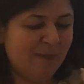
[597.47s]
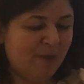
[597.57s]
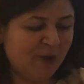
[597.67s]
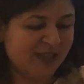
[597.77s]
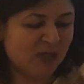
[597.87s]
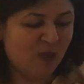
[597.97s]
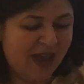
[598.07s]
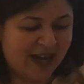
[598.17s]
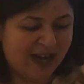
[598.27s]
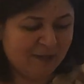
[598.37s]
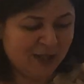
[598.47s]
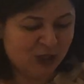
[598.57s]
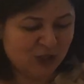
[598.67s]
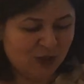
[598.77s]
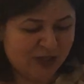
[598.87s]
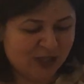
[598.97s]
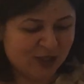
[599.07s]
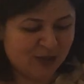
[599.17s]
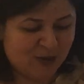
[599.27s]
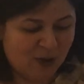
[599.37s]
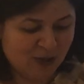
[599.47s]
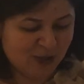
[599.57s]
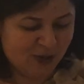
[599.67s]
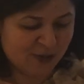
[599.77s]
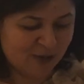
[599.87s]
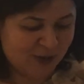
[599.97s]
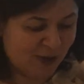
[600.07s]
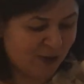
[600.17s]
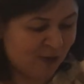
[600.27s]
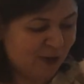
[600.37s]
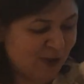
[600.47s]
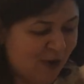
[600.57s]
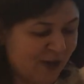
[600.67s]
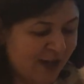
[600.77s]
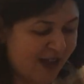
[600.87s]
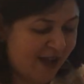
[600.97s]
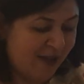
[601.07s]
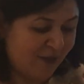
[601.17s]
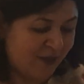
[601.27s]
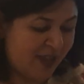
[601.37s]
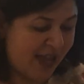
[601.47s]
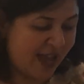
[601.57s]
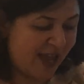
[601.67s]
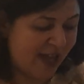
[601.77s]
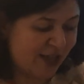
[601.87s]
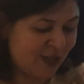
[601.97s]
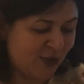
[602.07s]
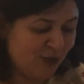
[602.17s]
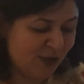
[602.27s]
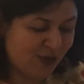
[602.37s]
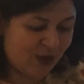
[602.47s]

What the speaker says: in the book as well? Let me show it to you. Hold on. There you